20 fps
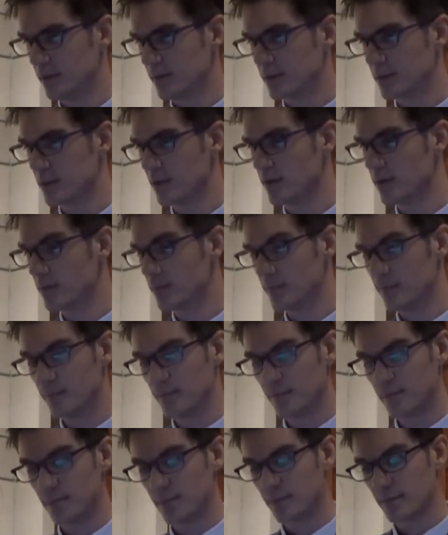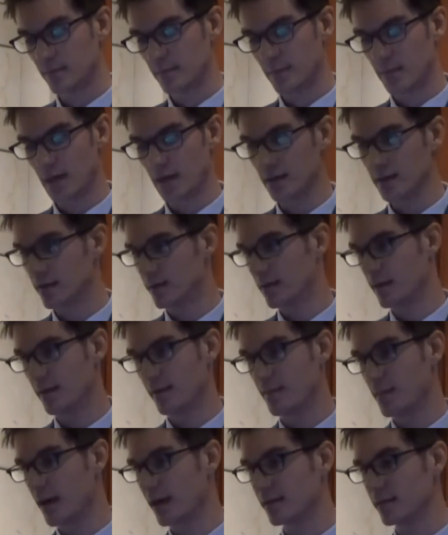So
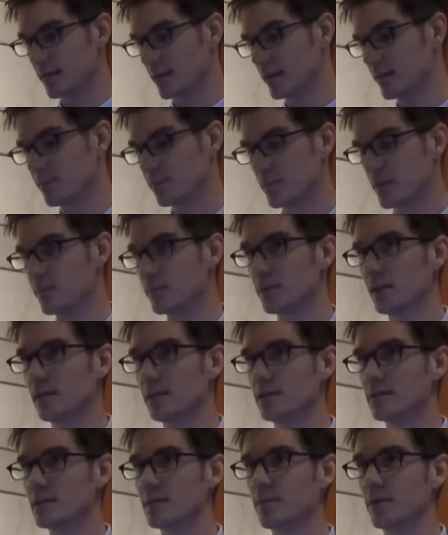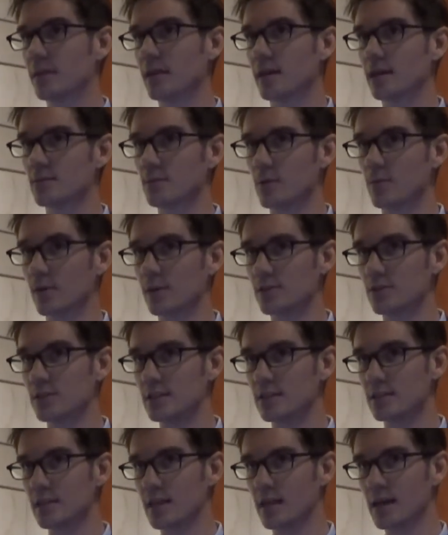I completely sympathize with what
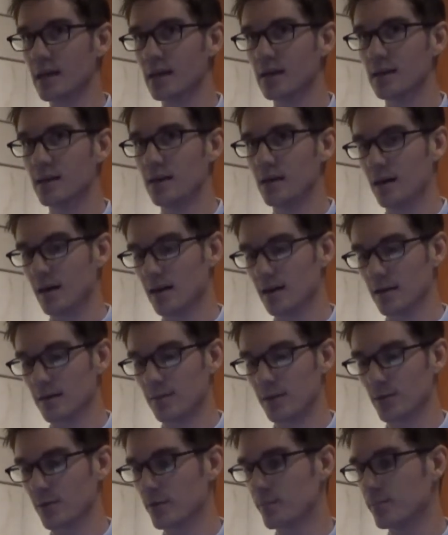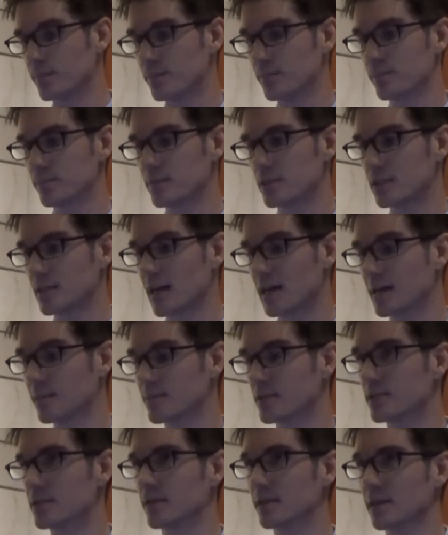she's saying. There were
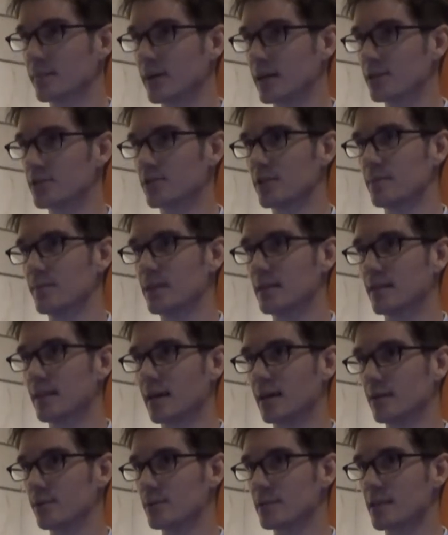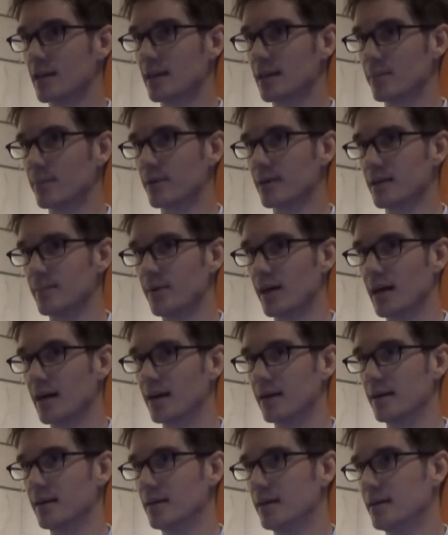times during my treatment that it was getting pretty
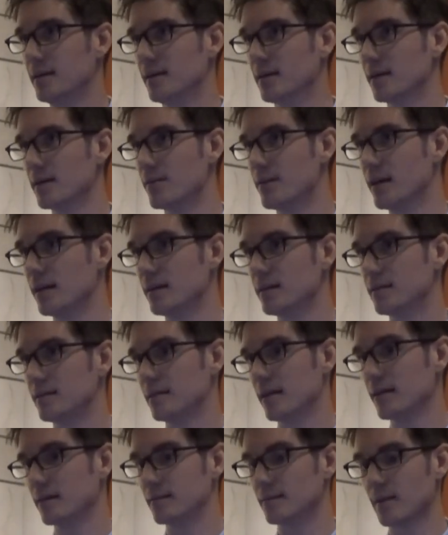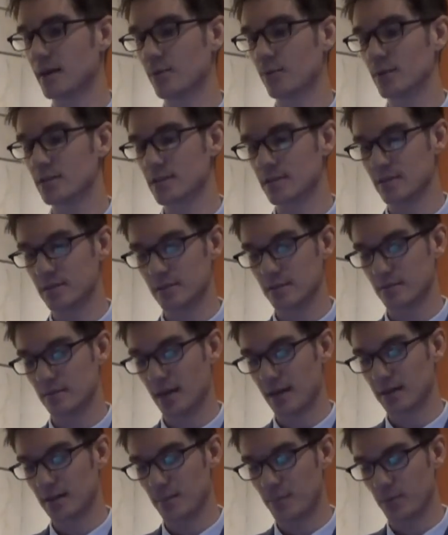bad, that I wasn't
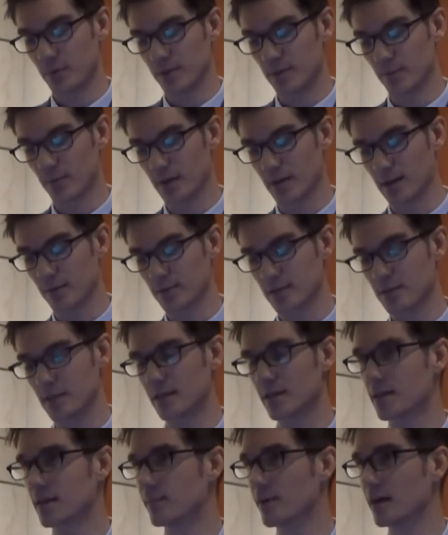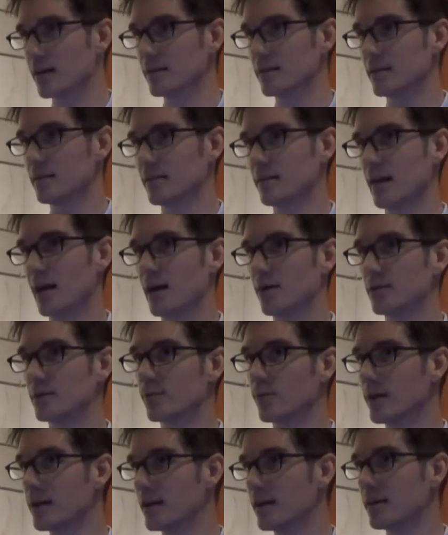at the point where I was thinking about how
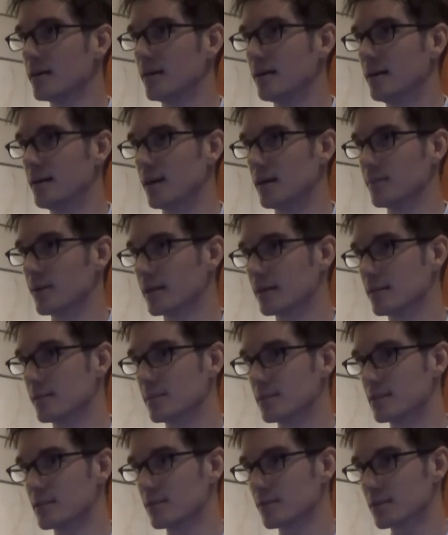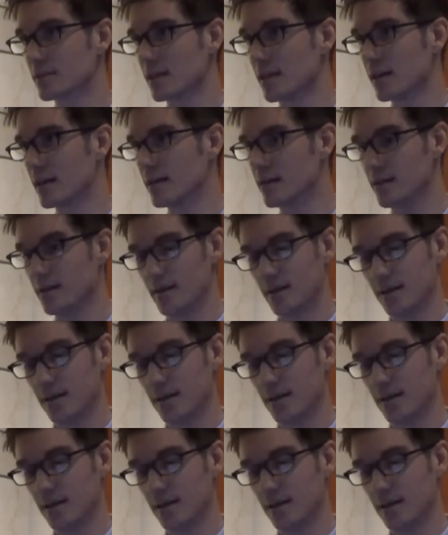and where I might commit suicide,